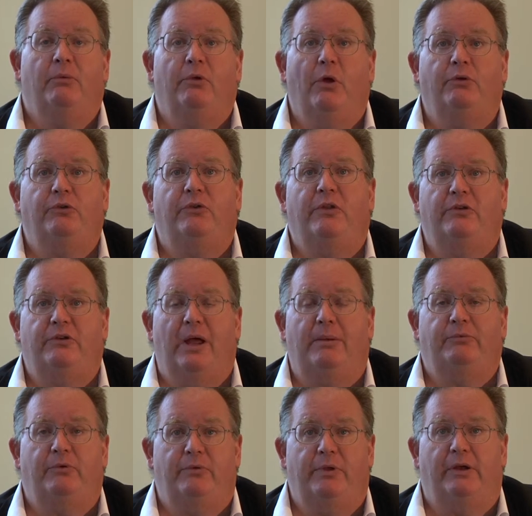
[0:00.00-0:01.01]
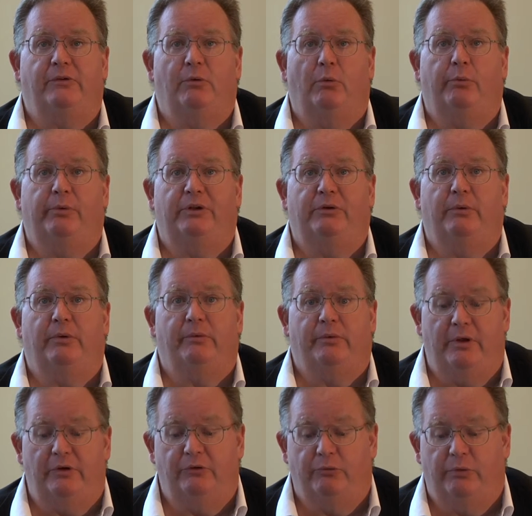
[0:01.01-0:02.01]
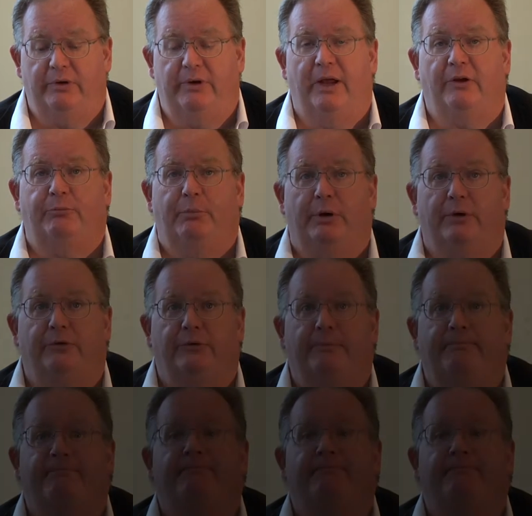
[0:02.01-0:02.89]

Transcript: Those are the types of things that we'll be doing with these 3 textbooks.